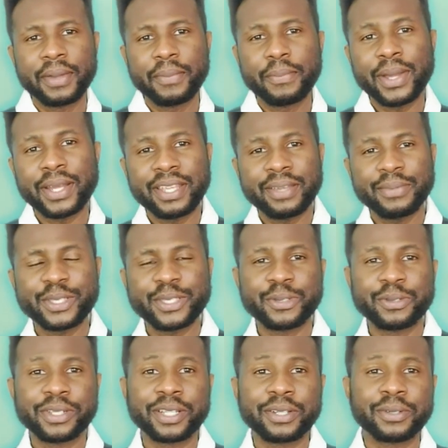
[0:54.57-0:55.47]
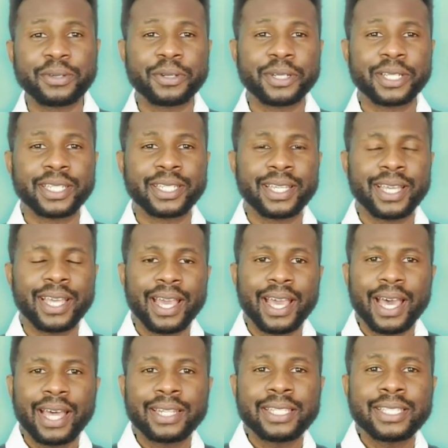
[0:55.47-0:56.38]
My name is Tunde Kukoyi,
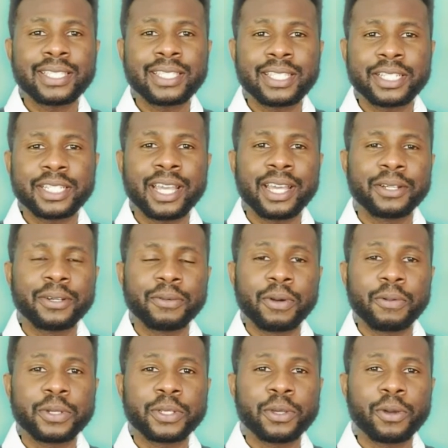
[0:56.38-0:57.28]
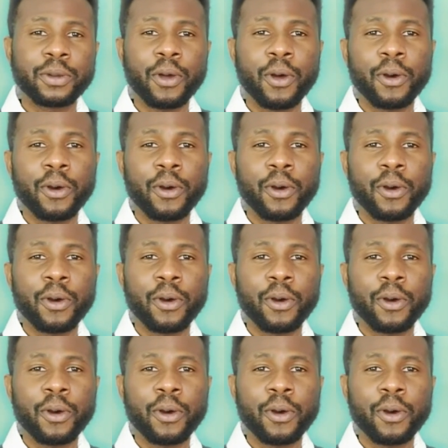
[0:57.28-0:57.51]
and this is the channel where we talk